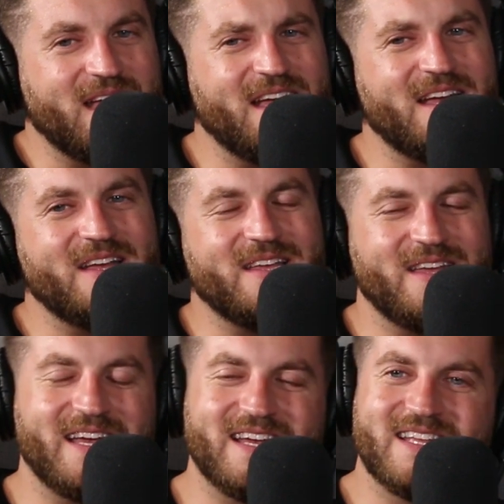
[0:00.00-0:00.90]

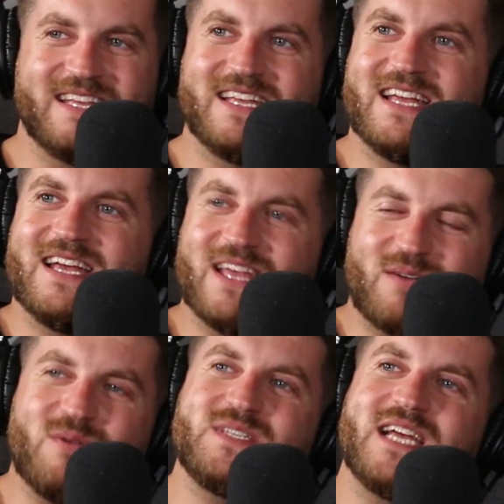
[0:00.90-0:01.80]
Yeah.
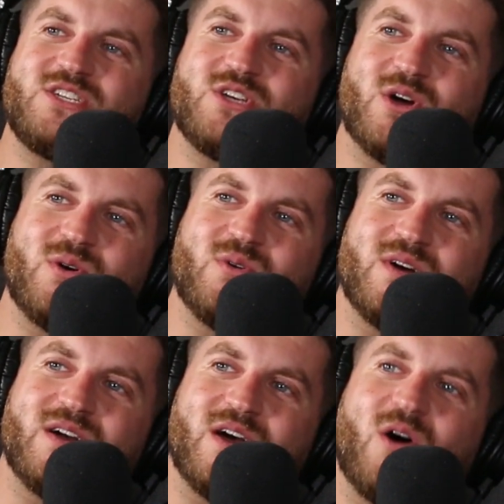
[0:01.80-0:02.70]
Like what was that
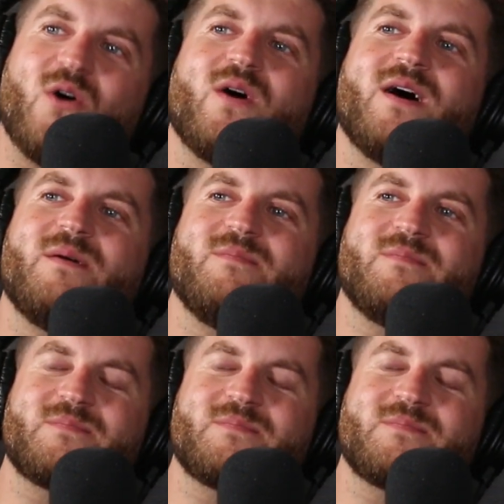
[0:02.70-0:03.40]
show? Oh,